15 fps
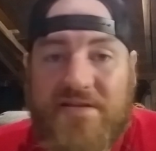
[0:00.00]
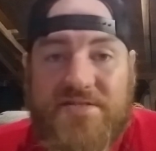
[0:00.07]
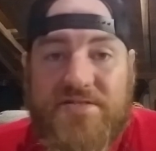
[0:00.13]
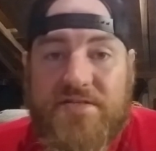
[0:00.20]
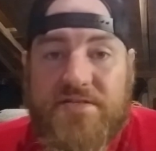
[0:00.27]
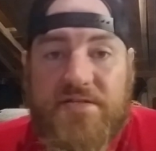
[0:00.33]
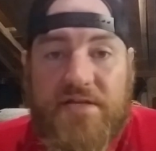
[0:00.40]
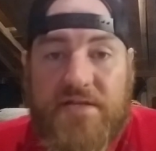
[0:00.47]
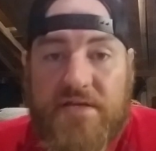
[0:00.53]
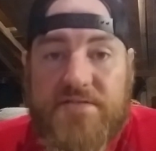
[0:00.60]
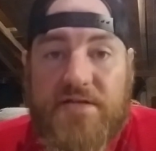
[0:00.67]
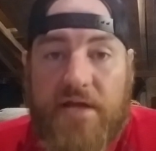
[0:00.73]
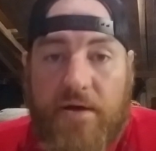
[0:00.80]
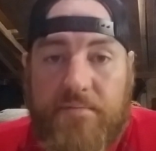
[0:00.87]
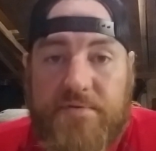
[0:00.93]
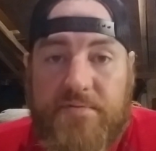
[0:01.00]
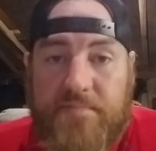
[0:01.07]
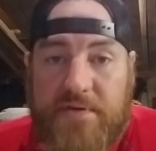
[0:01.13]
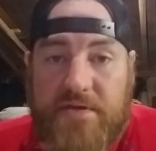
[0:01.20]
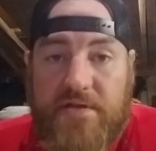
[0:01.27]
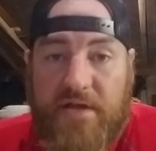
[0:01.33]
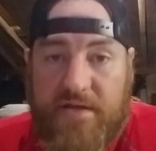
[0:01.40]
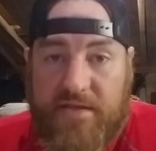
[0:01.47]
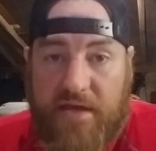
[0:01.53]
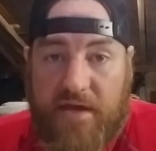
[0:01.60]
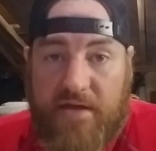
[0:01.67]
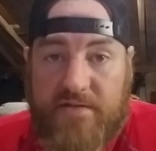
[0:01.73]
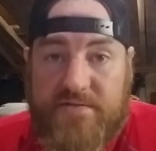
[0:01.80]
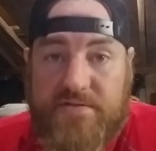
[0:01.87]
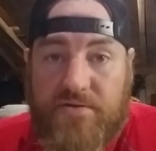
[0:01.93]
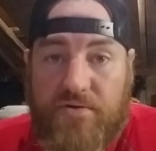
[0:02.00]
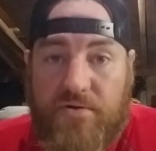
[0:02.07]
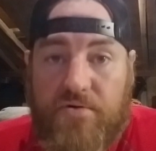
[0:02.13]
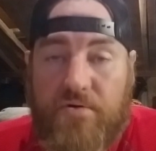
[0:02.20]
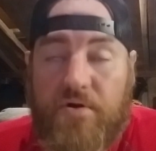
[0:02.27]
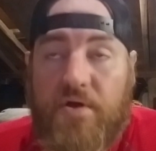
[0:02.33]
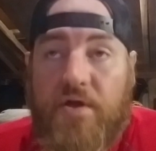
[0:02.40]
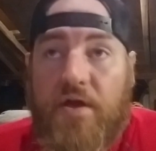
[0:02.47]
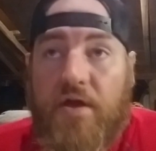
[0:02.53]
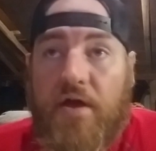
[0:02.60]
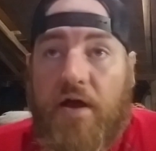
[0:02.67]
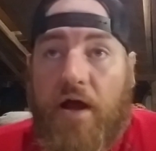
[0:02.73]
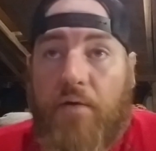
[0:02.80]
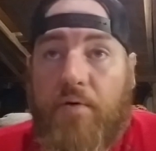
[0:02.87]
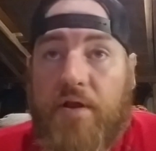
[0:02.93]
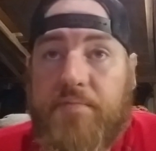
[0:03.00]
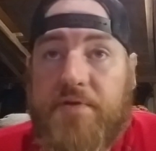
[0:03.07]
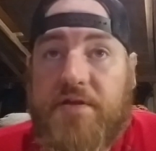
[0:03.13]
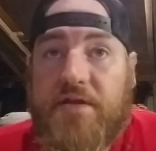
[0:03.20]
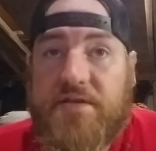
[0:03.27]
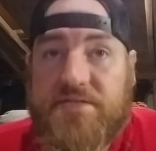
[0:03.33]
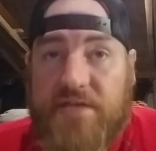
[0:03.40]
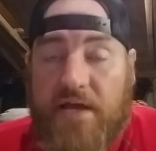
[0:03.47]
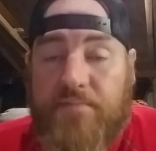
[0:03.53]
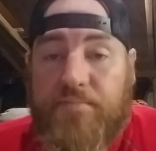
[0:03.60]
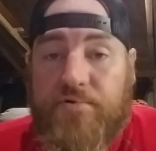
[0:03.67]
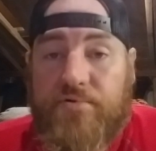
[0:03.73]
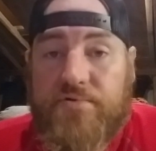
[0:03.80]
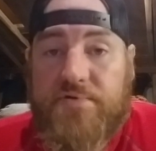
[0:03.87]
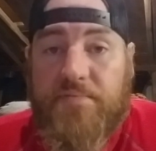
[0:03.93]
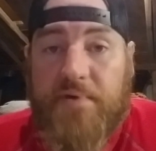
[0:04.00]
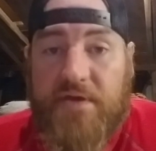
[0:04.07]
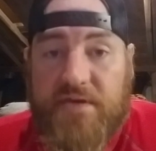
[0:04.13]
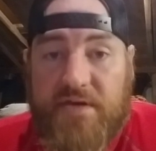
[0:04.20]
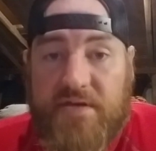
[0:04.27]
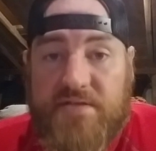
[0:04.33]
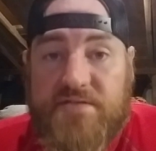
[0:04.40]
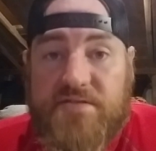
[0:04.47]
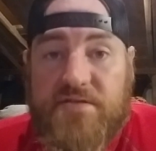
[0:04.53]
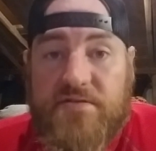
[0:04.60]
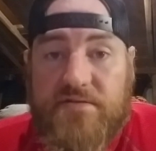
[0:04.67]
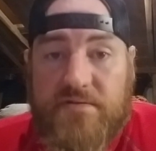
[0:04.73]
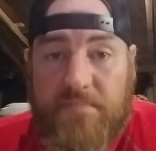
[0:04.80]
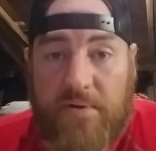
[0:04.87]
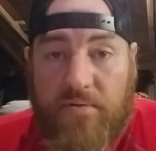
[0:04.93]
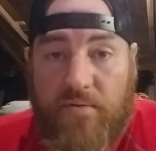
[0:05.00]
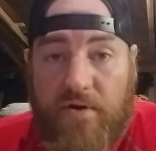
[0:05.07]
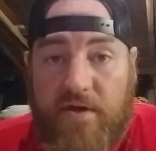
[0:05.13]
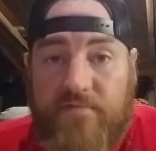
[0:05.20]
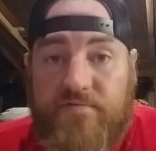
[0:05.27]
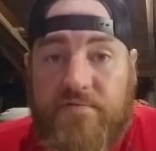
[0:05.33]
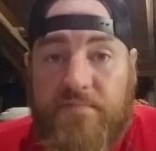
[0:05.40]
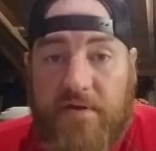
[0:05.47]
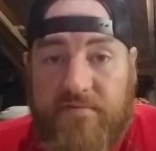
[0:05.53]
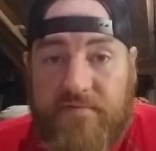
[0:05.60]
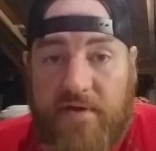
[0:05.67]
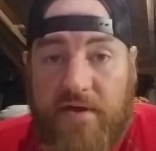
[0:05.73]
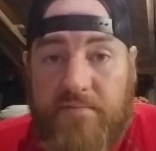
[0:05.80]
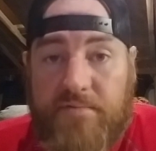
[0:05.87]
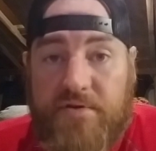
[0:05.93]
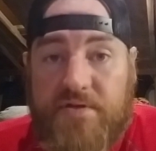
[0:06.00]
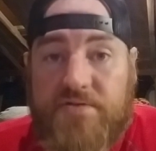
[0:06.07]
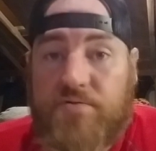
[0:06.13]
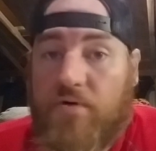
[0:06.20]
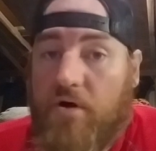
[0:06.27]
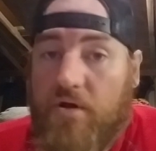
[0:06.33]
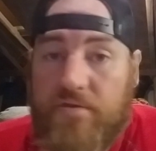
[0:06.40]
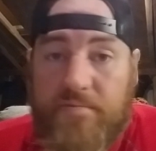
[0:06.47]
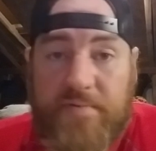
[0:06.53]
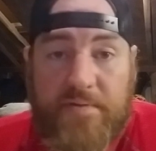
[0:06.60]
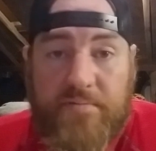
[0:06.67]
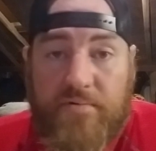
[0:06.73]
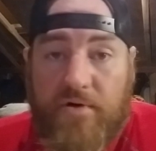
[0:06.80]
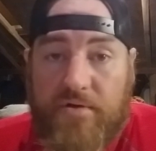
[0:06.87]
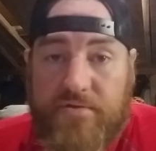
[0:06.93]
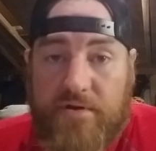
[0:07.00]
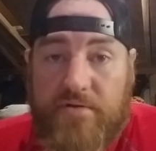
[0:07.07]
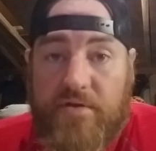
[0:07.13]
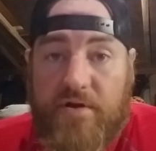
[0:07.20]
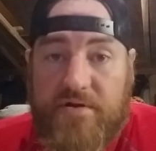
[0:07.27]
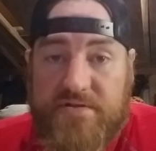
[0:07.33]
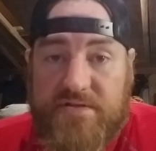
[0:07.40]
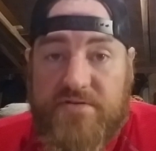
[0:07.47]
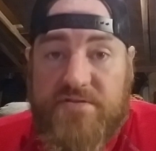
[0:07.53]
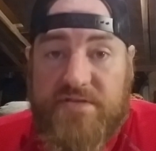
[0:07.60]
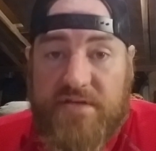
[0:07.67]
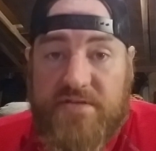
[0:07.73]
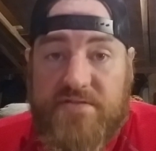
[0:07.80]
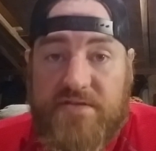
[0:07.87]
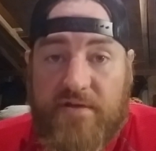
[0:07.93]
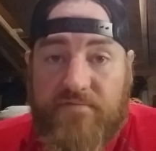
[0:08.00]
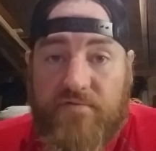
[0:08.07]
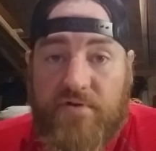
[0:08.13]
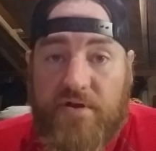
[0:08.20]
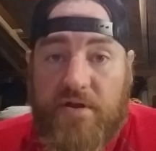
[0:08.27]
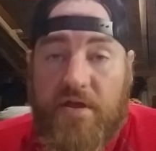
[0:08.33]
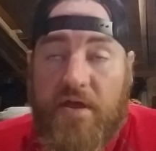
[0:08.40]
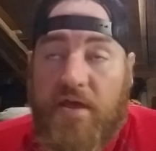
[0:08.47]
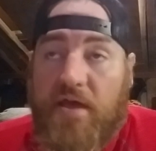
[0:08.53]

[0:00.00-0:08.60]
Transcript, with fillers: It just, it doesn't help to be like that. So, I want to be an example to my kids, to my wife, to my family, to all the people out there that are still sick and suffering.